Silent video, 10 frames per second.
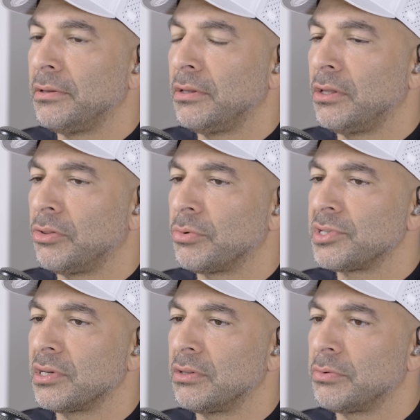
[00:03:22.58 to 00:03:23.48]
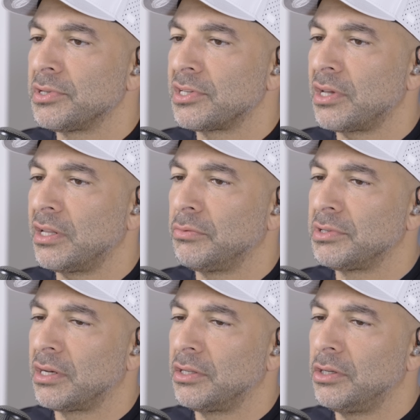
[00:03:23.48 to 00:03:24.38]
you know, there was a there was a study that was
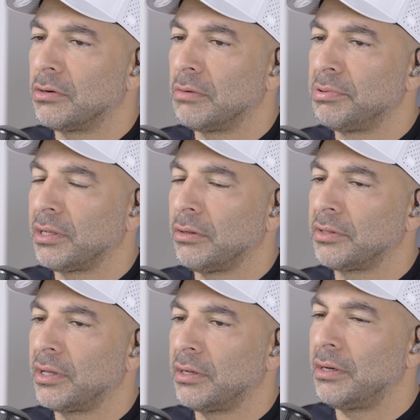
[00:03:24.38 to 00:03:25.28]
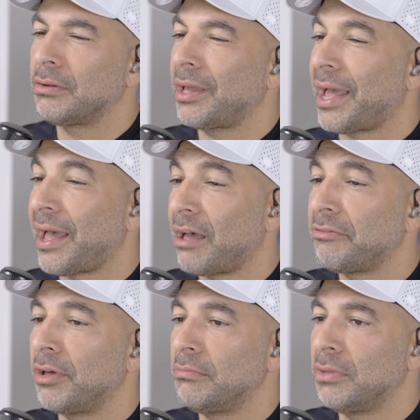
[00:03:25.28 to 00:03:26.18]
done in Europe that looked at nearly
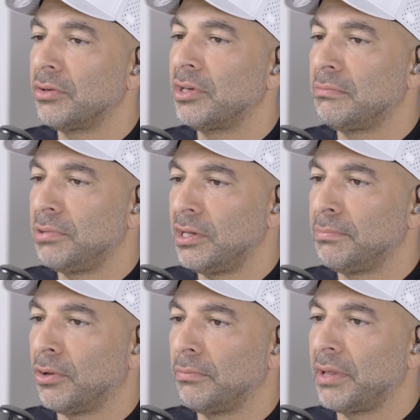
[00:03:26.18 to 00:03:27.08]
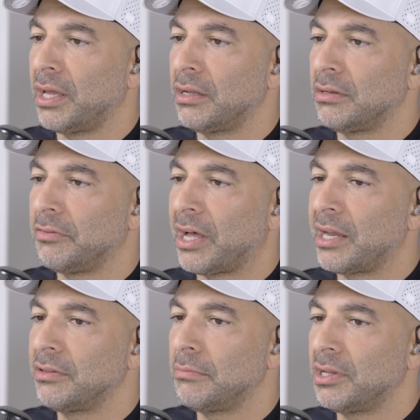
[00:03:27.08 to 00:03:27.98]
half a million people, and it
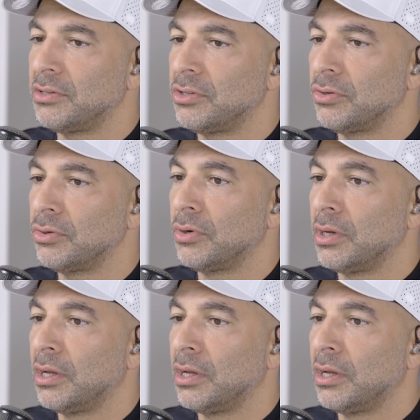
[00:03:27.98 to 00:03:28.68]
divided them into